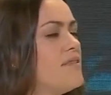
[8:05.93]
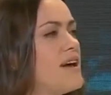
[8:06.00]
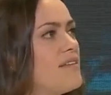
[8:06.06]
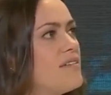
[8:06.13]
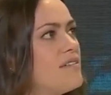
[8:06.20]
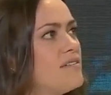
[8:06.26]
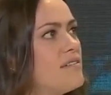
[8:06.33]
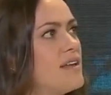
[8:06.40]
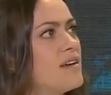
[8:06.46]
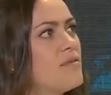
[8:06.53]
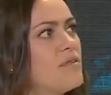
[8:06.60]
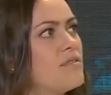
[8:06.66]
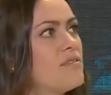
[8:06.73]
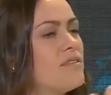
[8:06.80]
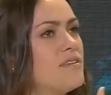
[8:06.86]
rather like
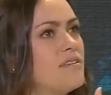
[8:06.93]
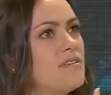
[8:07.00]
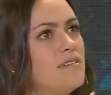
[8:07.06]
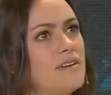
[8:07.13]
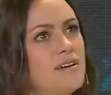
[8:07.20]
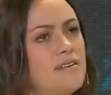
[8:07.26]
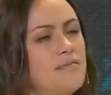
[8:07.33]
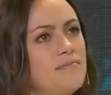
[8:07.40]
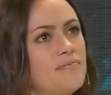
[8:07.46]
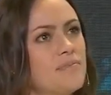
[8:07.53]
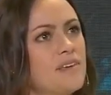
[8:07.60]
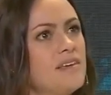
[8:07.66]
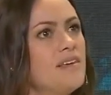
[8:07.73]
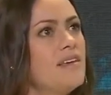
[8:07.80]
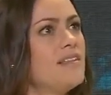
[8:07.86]
what are the um,
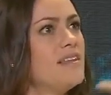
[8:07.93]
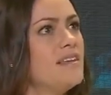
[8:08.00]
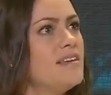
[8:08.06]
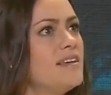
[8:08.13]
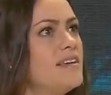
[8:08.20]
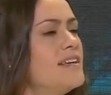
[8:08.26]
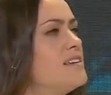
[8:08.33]
the things.